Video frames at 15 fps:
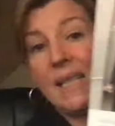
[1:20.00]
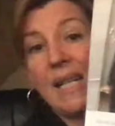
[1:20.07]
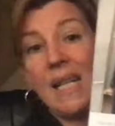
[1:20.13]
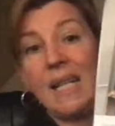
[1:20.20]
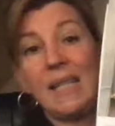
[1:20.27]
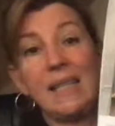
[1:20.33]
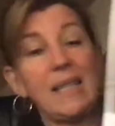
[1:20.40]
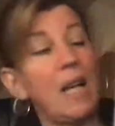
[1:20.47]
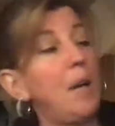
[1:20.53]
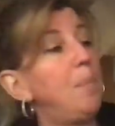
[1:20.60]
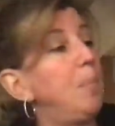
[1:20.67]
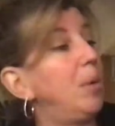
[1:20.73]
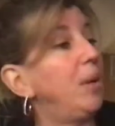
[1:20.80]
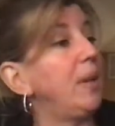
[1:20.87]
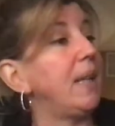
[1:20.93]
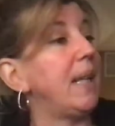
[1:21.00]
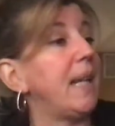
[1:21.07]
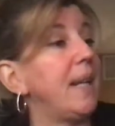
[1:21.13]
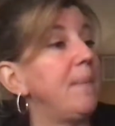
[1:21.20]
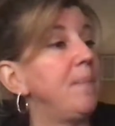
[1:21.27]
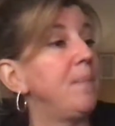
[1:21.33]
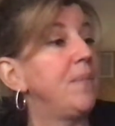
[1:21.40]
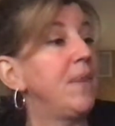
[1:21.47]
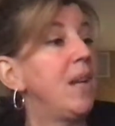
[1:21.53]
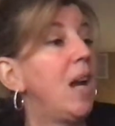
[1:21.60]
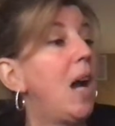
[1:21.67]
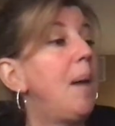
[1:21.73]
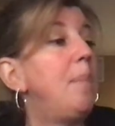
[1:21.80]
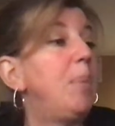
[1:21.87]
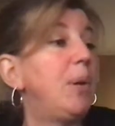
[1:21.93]
is a pulley.
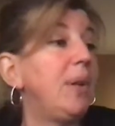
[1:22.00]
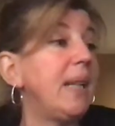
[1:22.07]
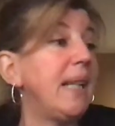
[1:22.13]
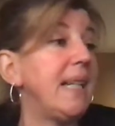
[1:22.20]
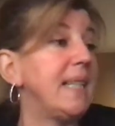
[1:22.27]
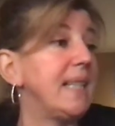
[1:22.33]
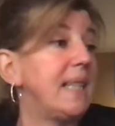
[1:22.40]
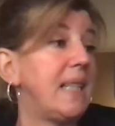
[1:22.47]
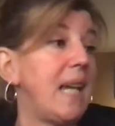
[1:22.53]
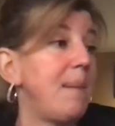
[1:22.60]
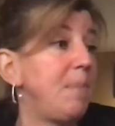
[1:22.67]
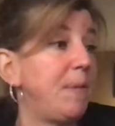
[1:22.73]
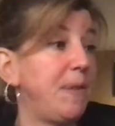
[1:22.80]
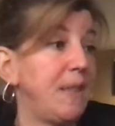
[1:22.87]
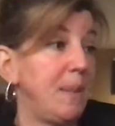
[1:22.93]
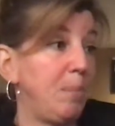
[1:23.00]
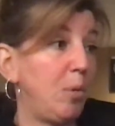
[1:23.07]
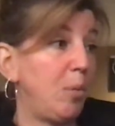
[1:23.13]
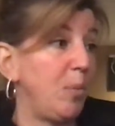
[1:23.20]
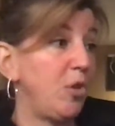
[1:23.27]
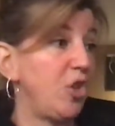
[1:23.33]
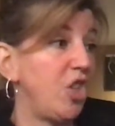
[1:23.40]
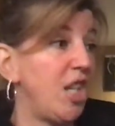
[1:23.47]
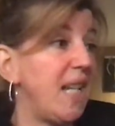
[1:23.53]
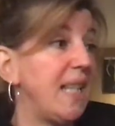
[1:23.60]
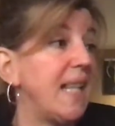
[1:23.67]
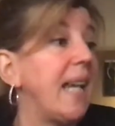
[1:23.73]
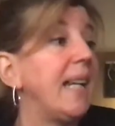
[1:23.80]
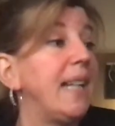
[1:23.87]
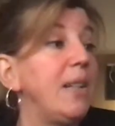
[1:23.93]
A pulley is a type of simple machine
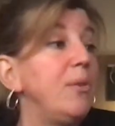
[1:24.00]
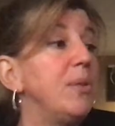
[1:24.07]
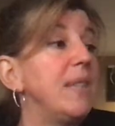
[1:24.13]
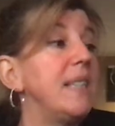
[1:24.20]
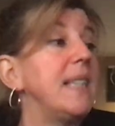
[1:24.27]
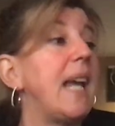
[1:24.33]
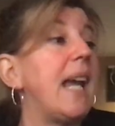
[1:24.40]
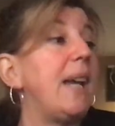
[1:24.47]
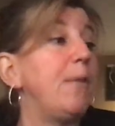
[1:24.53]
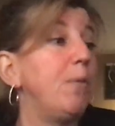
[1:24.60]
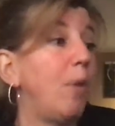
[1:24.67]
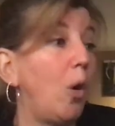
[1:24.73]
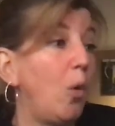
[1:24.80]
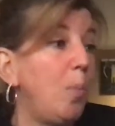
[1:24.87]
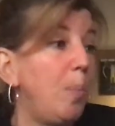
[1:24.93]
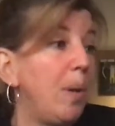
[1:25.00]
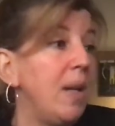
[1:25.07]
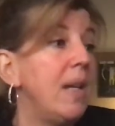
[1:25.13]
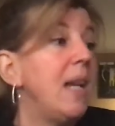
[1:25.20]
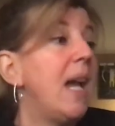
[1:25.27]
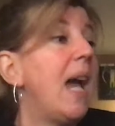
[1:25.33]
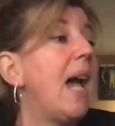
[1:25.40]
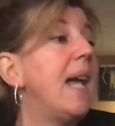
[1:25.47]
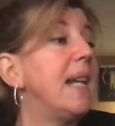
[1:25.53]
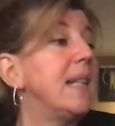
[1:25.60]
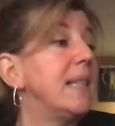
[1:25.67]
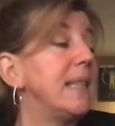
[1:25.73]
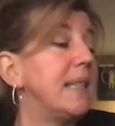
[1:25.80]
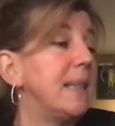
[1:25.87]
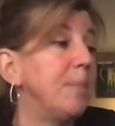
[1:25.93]
that uses a rope and a
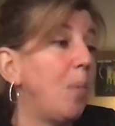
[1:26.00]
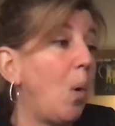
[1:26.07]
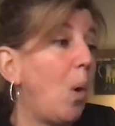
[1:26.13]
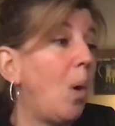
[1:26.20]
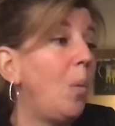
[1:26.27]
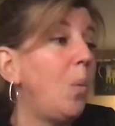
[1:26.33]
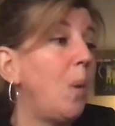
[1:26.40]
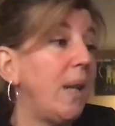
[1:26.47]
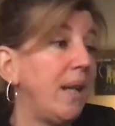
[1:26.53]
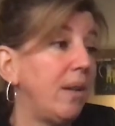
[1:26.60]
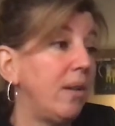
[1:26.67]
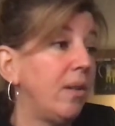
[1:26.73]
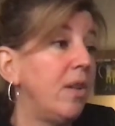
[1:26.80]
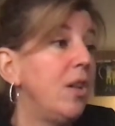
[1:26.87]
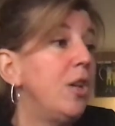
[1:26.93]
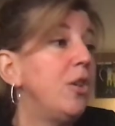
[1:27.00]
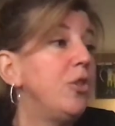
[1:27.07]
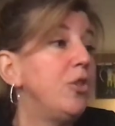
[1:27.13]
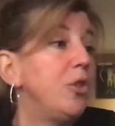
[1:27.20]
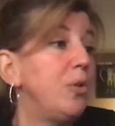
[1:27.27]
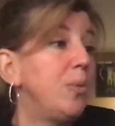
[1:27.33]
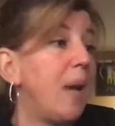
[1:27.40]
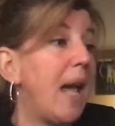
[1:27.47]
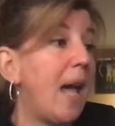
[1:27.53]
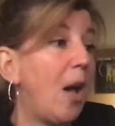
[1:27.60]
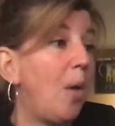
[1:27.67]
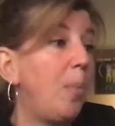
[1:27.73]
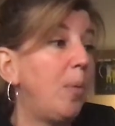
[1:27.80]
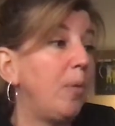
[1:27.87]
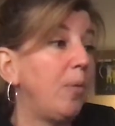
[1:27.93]
small wheel to
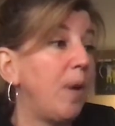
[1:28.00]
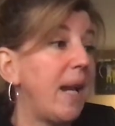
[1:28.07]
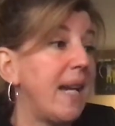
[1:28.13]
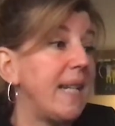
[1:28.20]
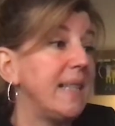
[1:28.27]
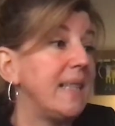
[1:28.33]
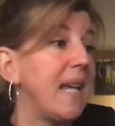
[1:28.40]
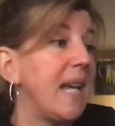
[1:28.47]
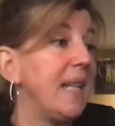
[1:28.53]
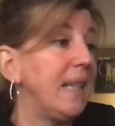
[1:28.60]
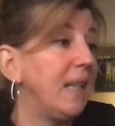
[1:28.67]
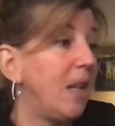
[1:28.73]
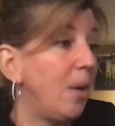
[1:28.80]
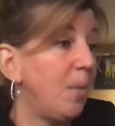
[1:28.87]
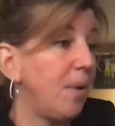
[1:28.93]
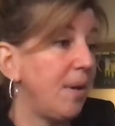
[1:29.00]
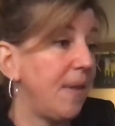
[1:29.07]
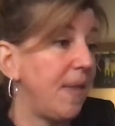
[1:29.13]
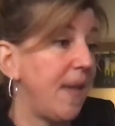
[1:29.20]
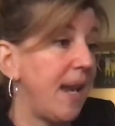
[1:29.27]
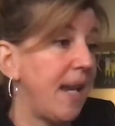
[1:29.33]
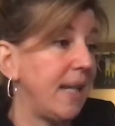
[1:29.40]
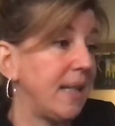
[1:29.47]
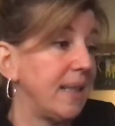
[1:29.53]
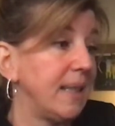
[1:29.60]
help raise and lower things.